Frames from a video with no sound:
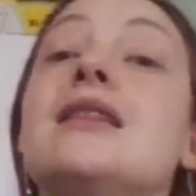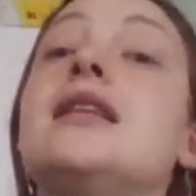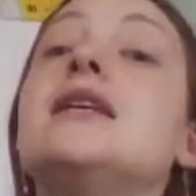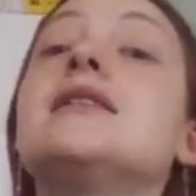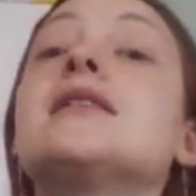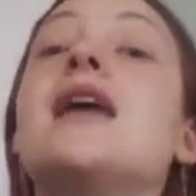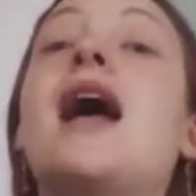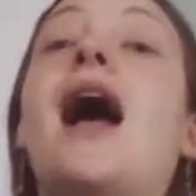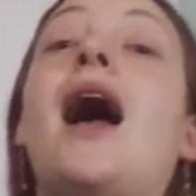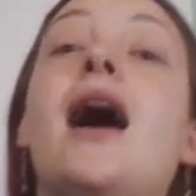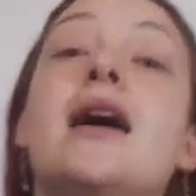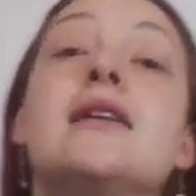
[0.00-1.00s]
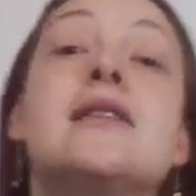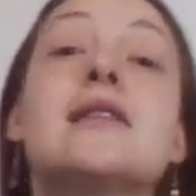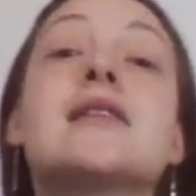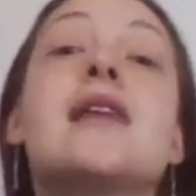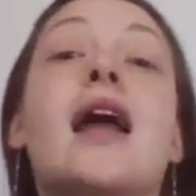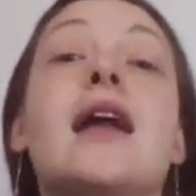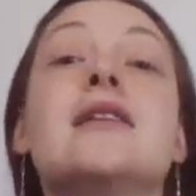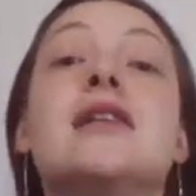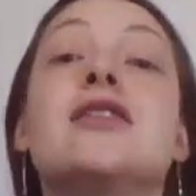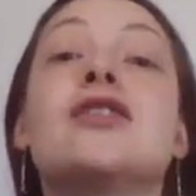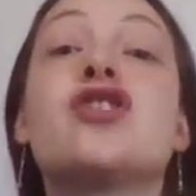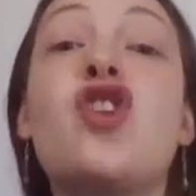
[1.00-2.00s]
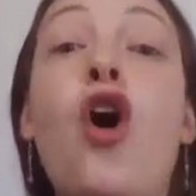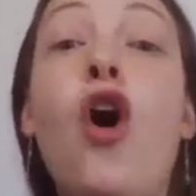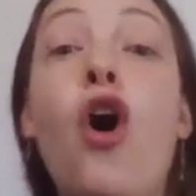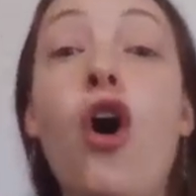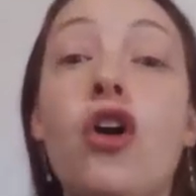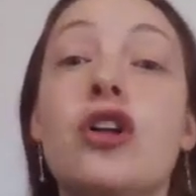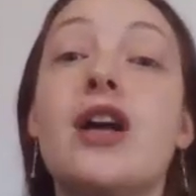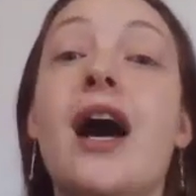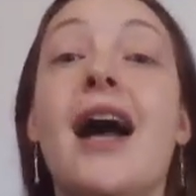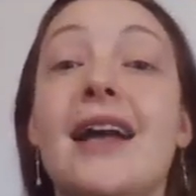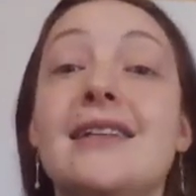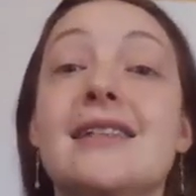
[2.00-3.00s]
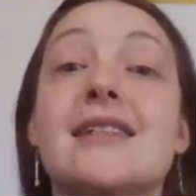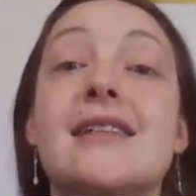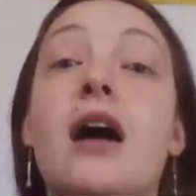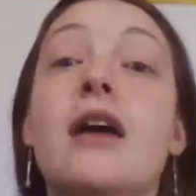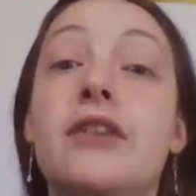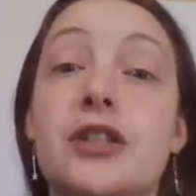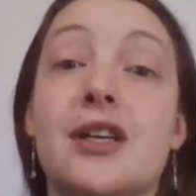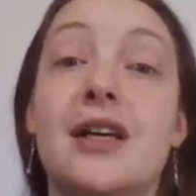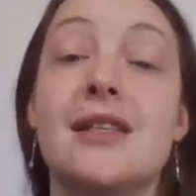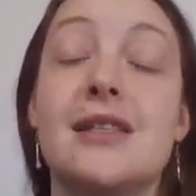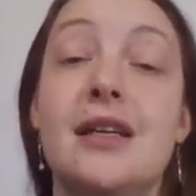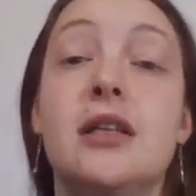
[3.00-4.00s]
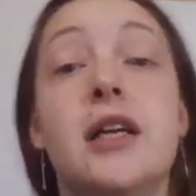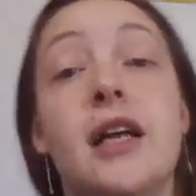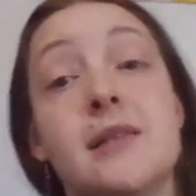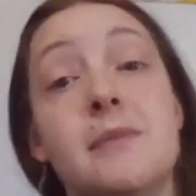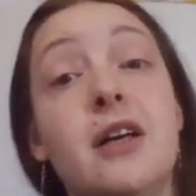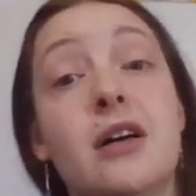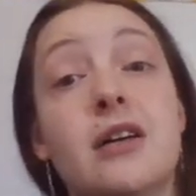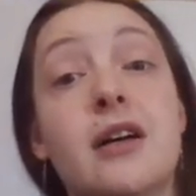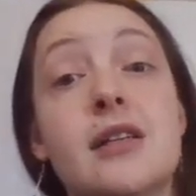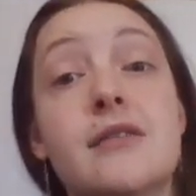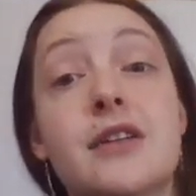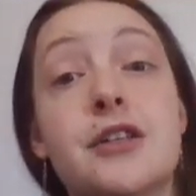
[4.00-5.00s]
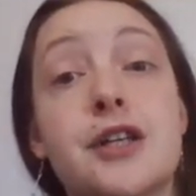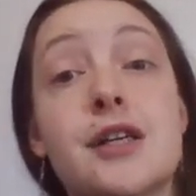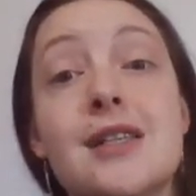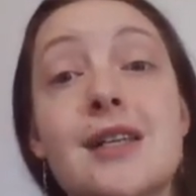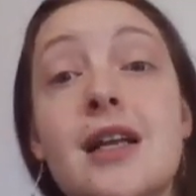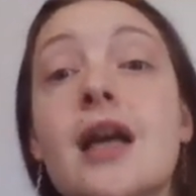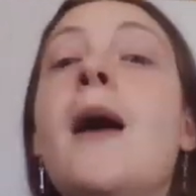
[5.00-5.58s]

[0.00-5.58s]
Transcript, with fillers: this has scientists all kinds of interested. It has me all kinds of interested.